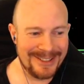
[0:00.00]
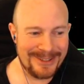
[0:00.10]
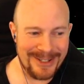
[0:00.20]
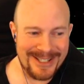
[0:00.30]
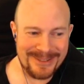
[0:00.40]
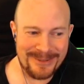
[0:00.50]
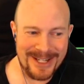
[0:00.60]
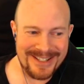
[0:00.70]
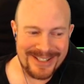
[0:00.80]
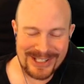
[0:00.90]
Crazy
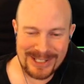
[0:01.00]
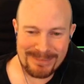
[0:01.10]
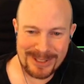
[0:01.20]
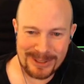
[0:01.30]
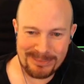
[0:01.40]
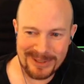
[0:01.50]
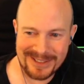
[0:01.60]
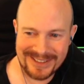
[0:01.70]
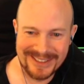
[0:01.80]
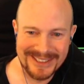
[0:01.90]
Randy Ship
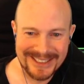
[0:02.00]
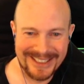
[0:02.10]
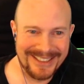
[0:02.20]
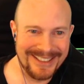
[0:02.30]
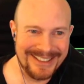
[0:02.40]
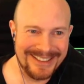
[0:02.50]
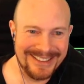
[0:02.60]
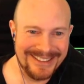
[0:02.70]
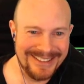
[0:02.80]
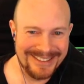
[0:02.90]
Surplus.
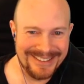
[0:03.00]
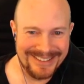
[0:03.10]
Come